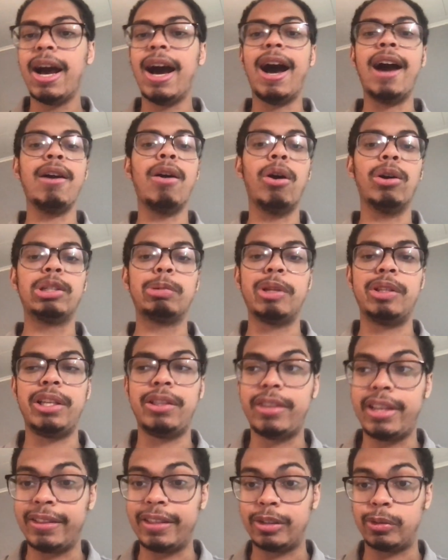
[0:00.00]
I ultimately
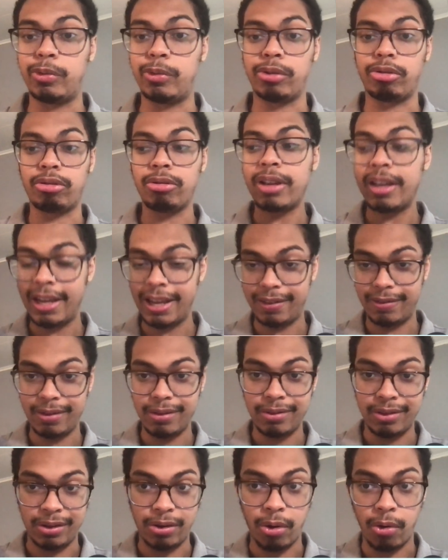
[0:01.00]
think this will hit
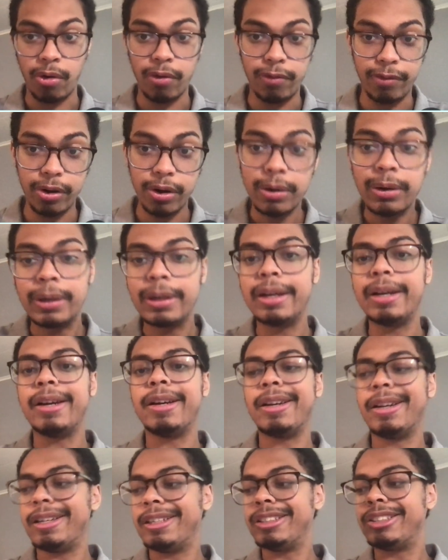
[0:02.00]
the over.
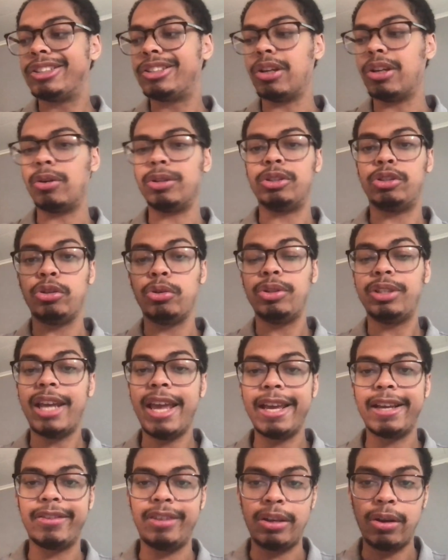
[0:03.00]
So do
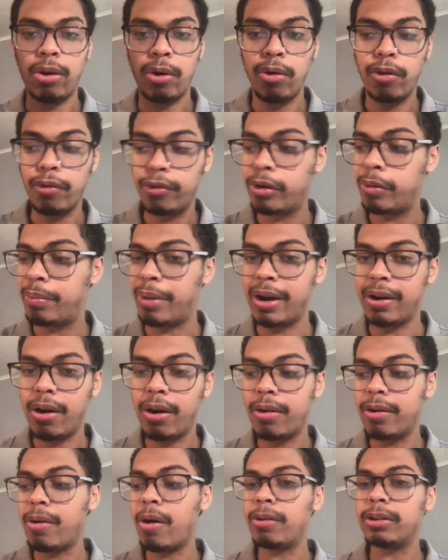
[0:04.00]
take the over, but
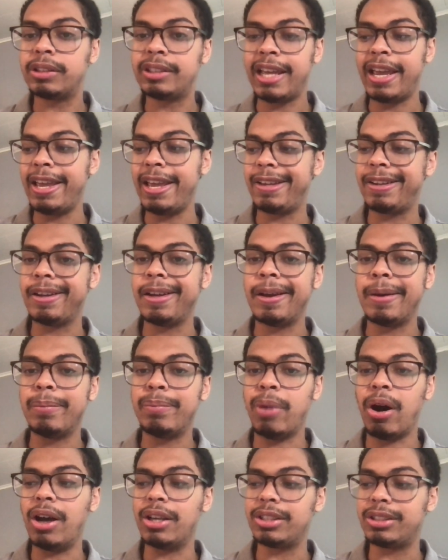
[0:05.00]
take
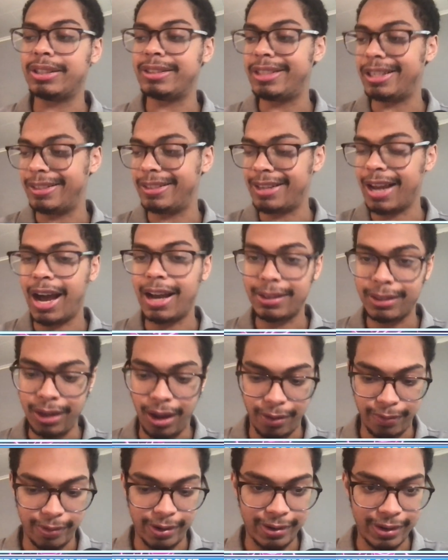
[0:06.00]
Boston to not
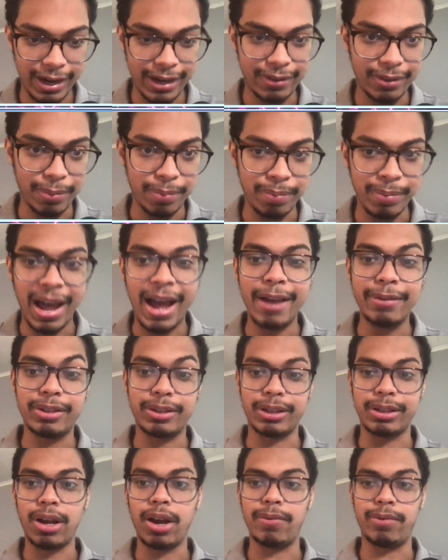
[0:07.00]
cover, take the Mavs
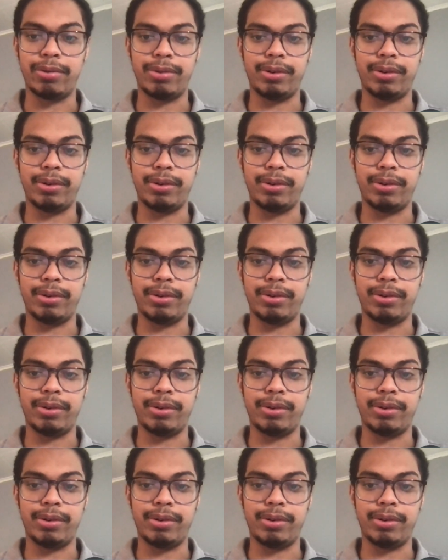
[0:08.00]
to cover.